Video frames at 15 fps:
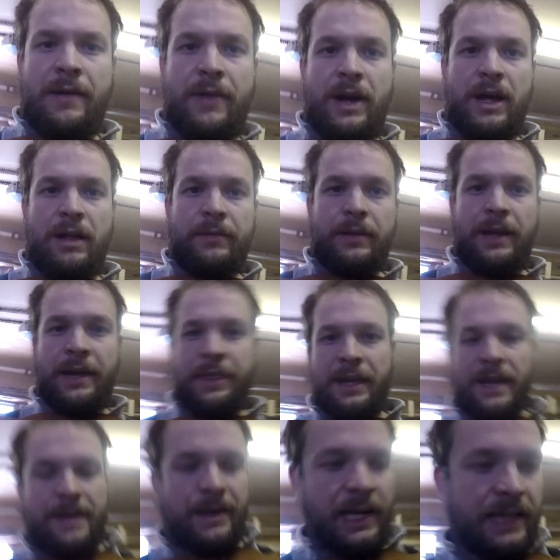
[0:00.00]
Well, I
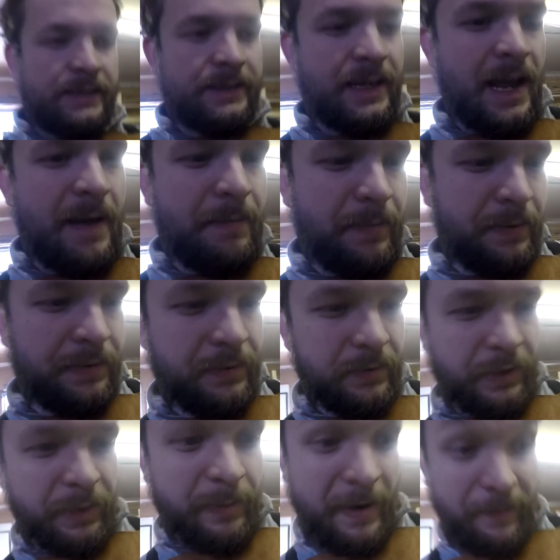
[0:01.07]
think I'm gonna stop
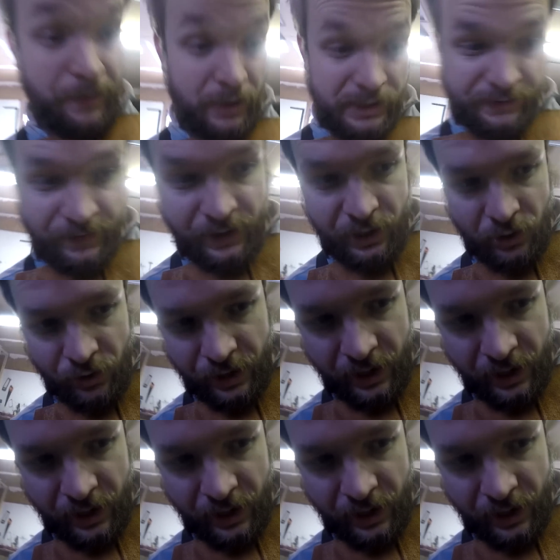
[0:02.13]
with my first video